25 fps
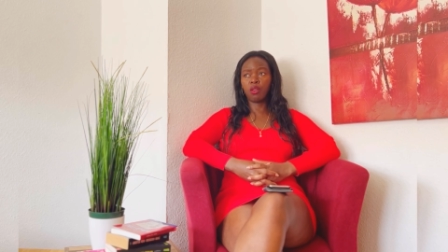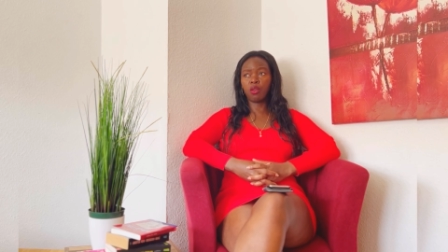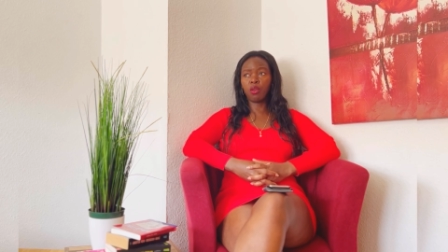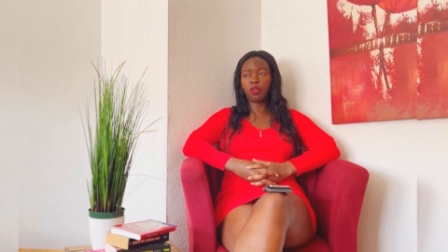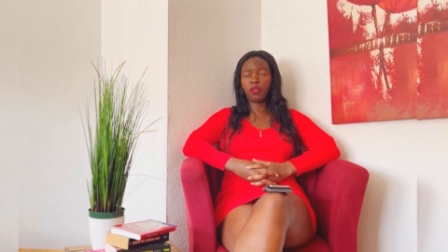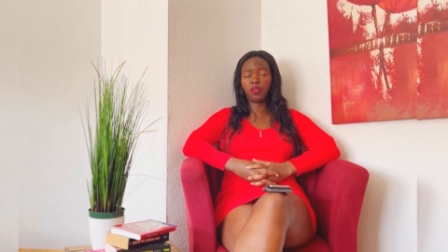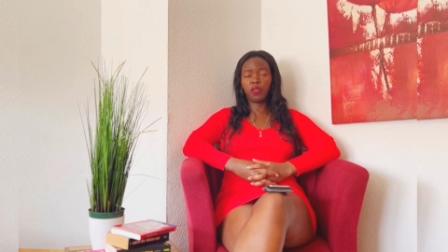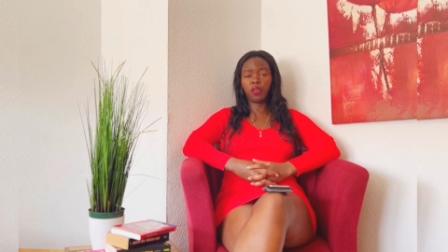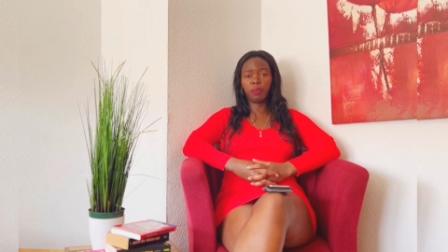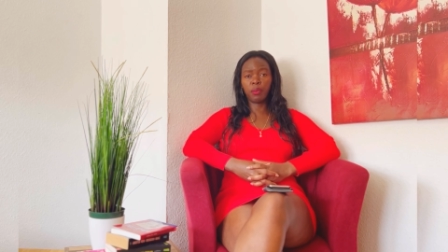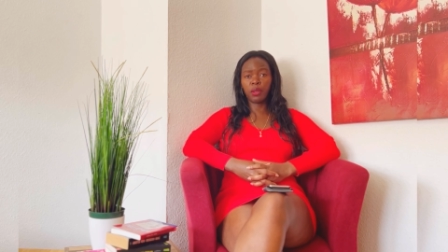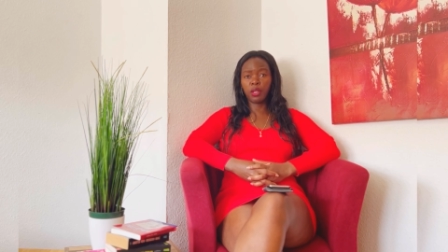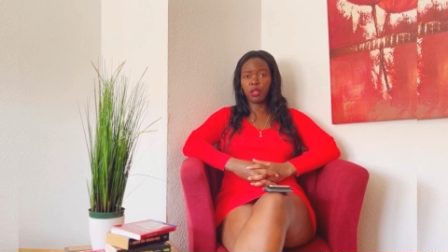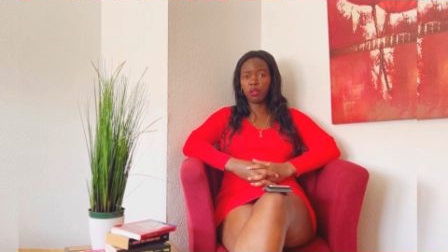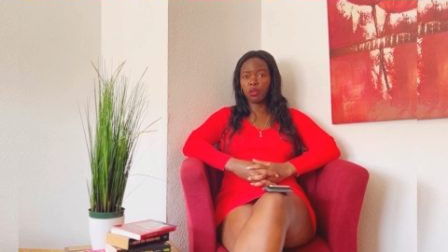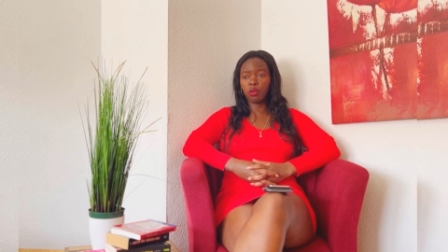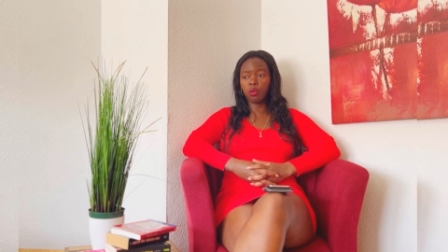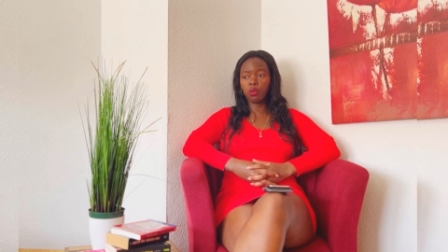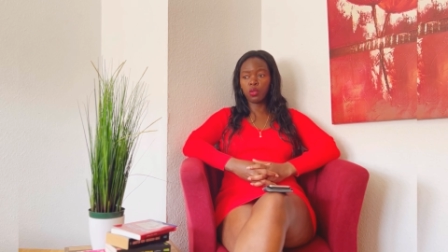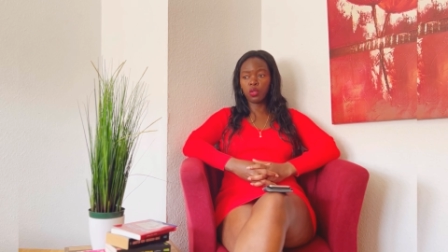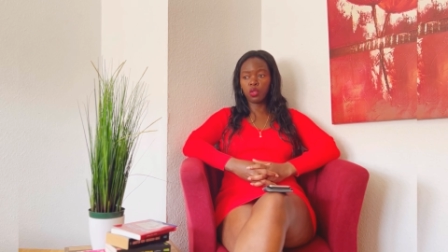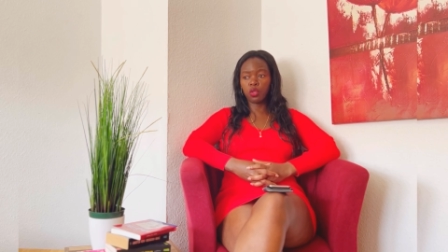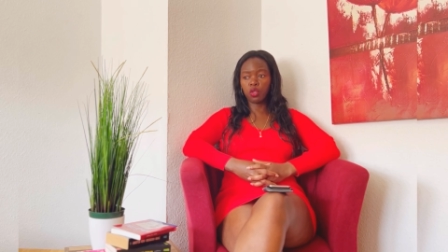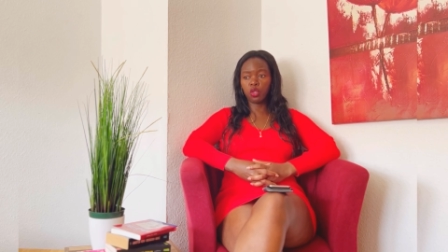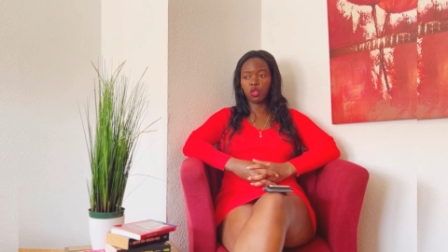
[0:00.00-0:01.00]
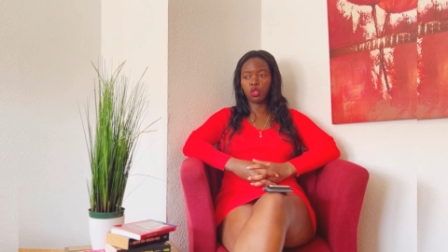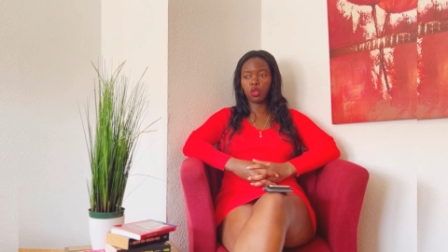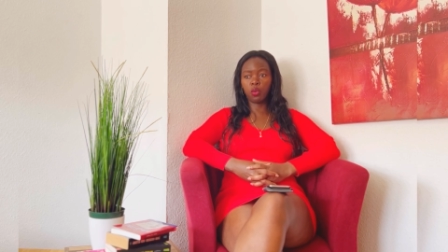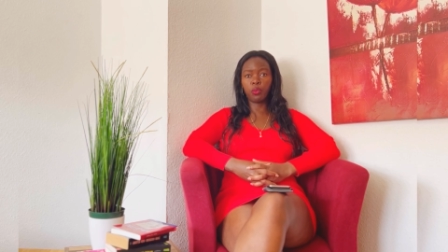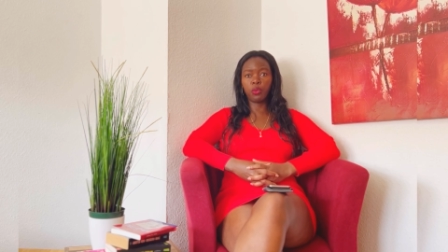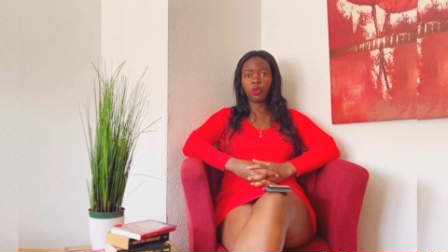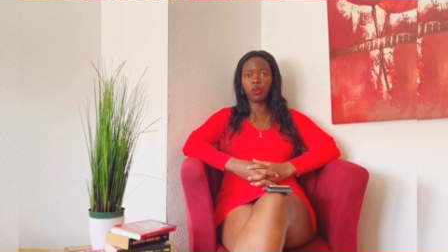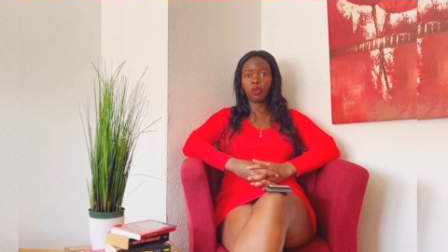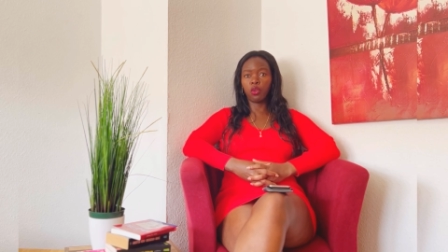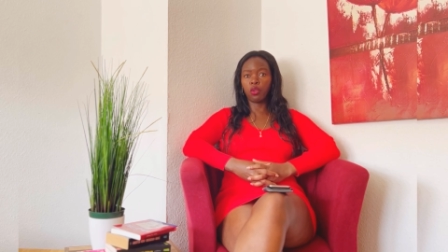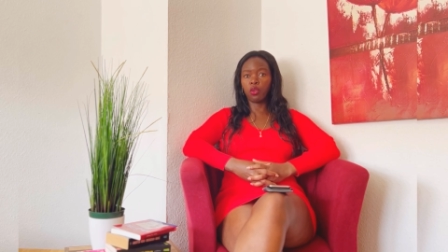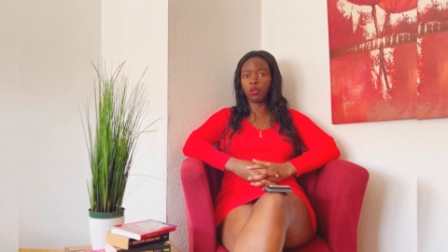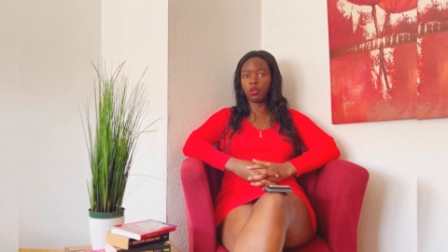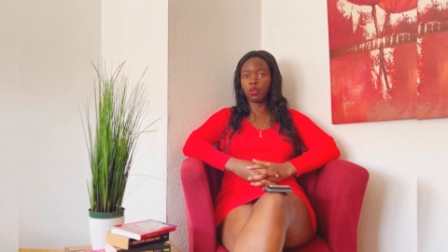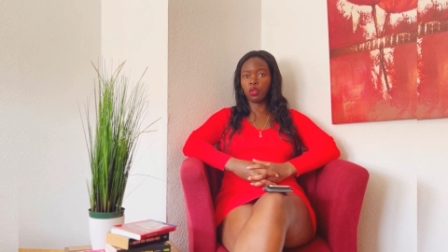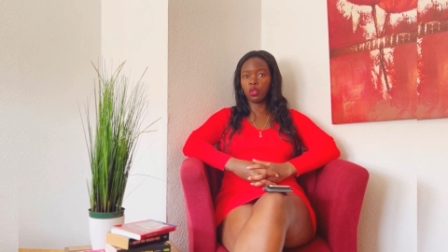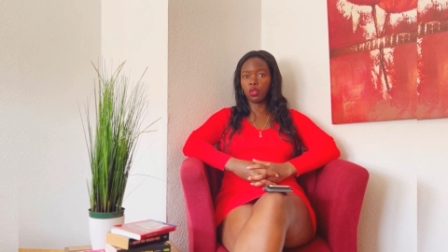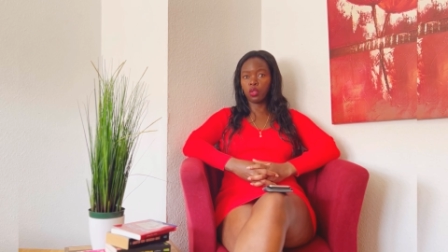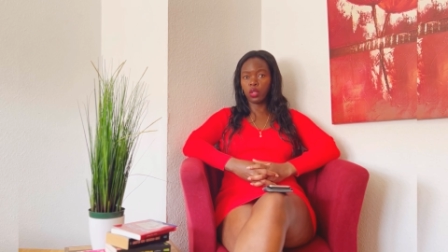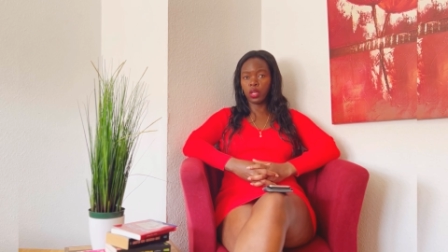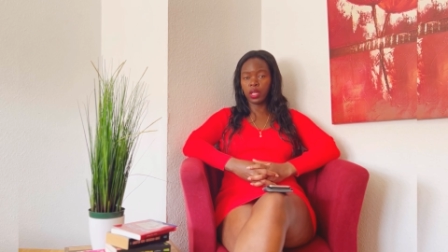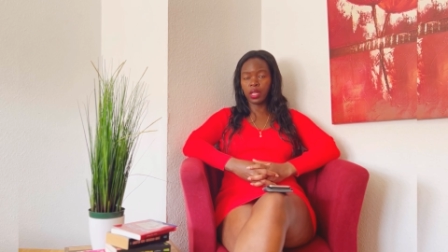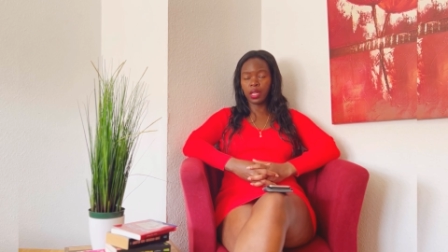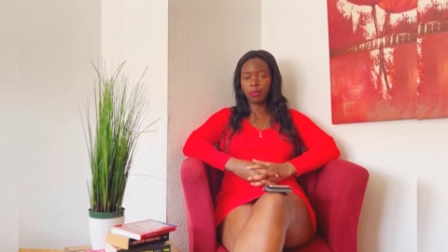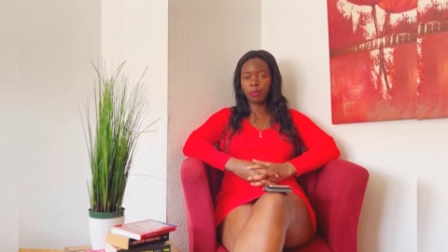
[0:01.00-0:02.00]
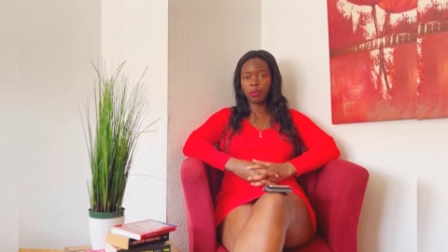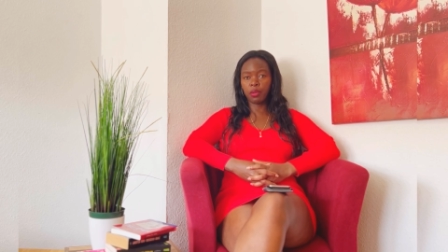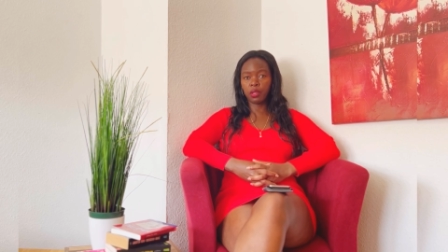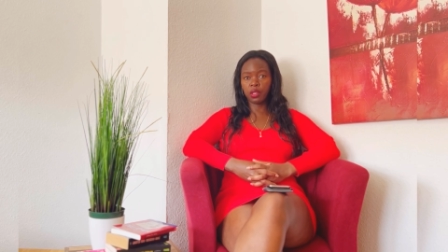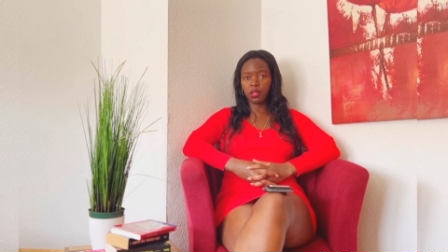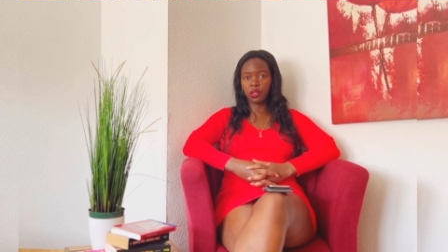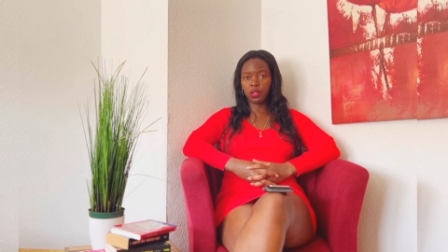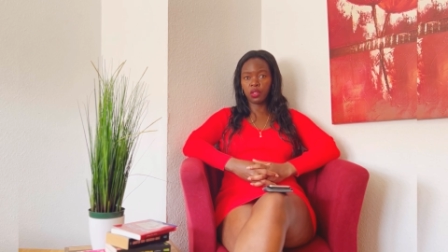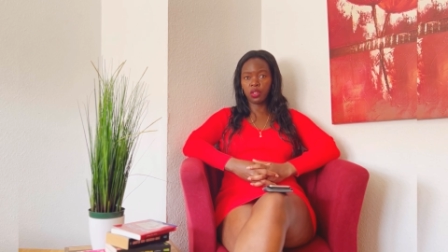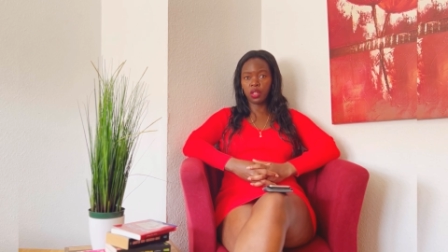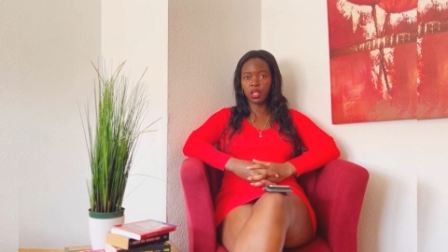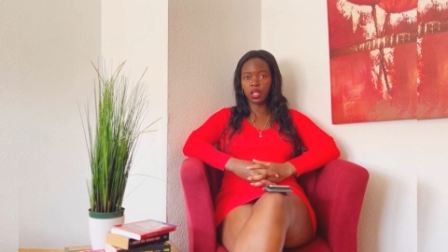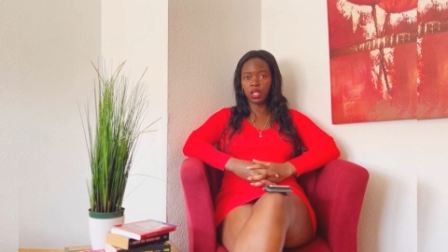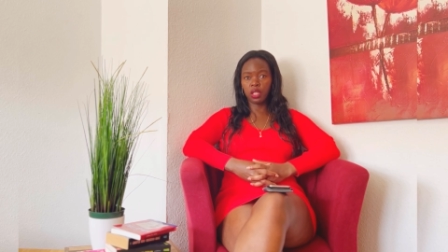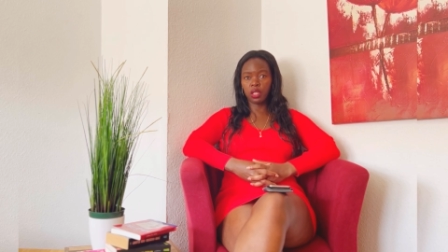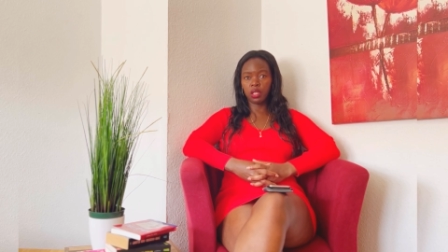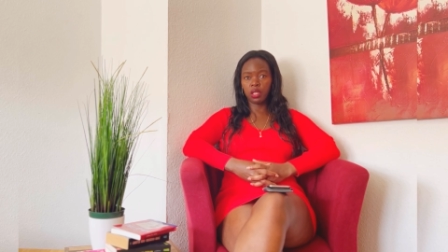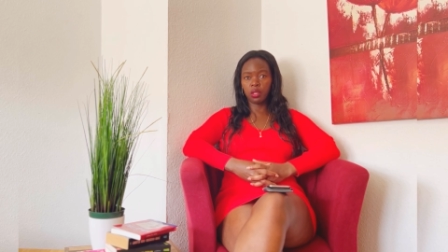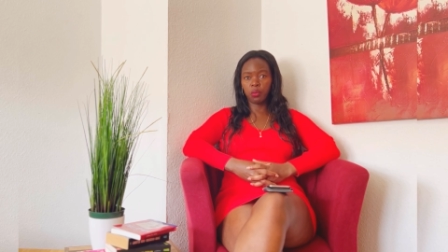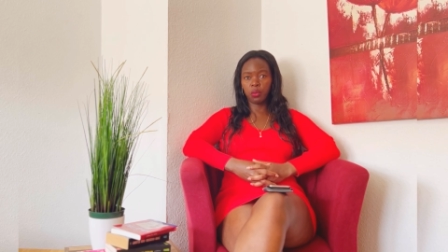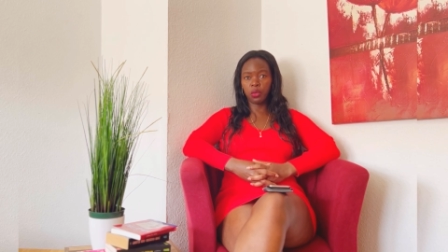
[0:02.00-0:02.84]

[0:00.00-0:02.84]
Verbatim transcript: God forbid, you lose your job, you know you're not going to end up on the street.